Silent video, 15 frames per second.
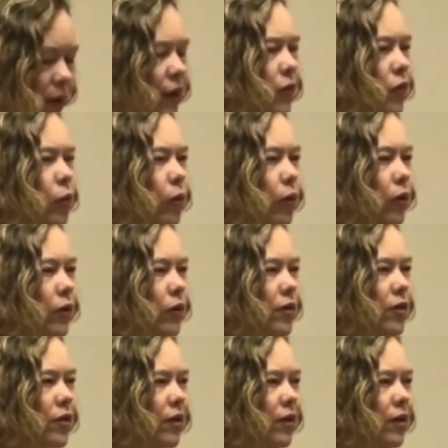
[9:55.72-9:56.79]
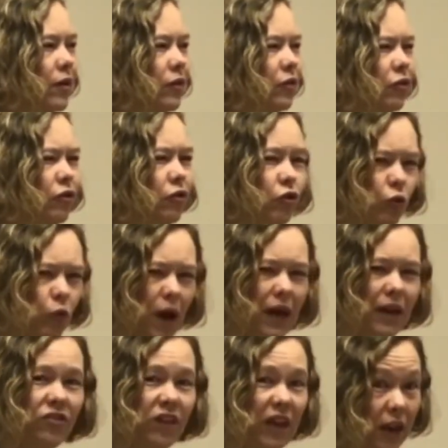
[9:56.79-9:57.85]
In other words, do
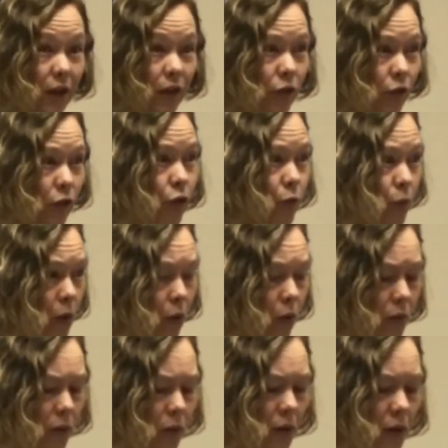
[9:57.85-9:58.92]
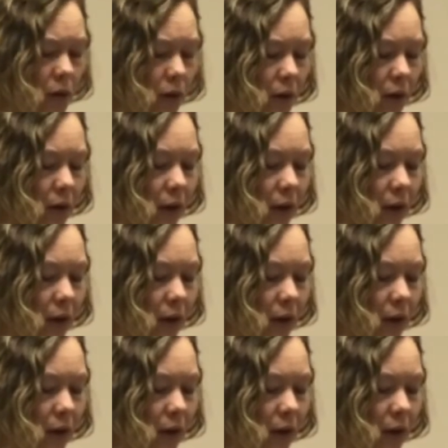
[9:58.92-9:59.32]
I take the throne?